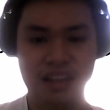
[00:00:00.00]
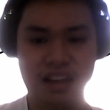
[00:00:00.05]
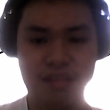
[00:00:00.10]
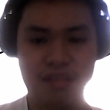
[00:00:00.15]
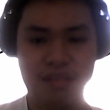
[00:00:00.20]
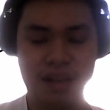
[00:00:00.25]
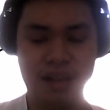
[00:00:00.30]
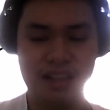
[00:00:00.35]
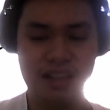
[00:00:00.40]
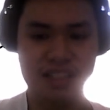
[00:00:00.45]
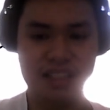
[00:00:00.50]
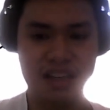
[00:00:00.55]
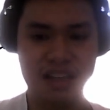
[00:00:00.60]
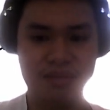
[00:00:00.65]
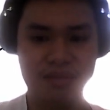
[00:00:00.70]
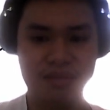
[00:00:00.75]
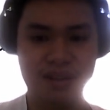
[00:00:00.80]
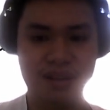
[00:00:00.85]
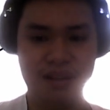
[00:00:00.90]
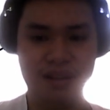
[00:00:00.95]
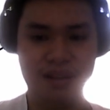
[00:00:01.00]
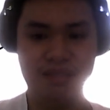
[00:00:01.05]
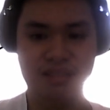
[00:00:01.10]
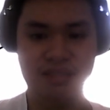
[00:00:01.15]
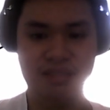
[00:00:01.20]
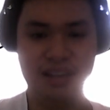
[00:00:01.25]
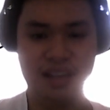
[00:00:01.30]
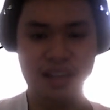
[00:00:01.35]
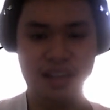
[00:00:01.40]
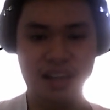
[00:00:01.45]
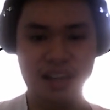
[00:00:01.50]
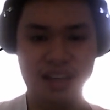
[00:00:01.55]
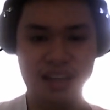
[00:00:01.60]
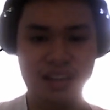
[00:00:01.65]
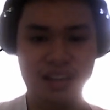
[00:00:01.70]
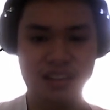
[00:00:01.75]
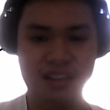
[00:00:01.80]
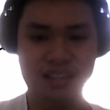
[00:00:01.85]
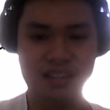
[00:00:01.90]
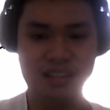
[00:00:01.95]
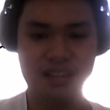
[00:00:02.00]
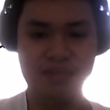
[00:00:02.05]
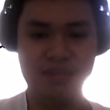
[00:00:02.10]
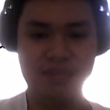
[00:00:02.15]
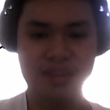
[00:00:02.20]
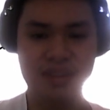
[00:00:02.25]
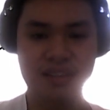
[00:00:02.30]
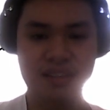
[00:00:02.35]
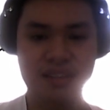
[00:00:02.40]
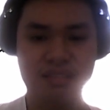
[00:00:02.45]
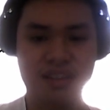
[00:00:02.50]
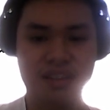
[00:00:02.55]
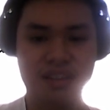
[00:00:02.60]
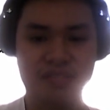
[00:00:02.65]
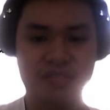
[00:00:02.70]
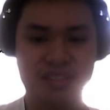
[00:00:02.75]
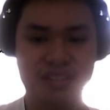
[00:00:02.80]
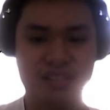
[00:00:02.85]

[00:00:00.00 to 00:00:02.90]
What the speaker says: A balance can be loaded and the CPU can be